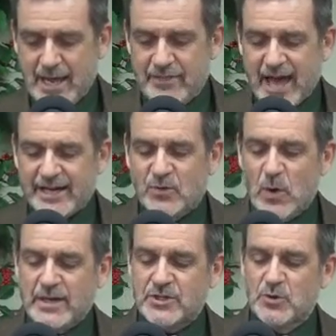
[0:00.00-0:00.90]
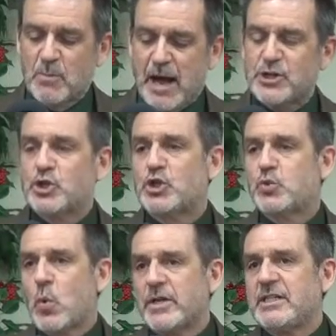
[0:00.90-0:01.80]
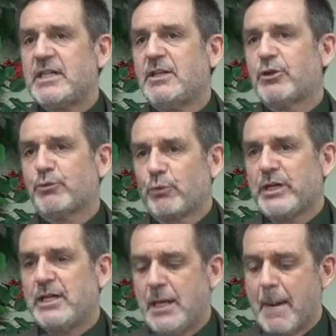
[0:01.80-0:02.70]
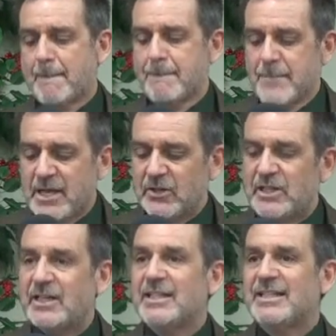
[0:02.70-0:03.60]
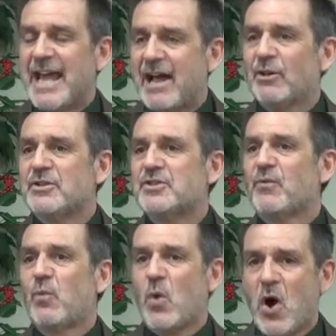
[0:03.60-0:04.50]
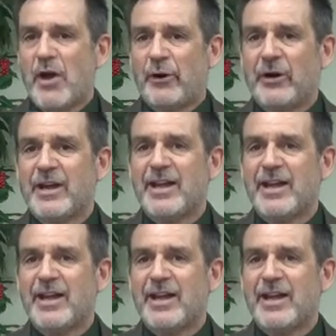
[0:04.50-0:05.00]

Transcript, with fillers: That equates to about 23 million gallons of water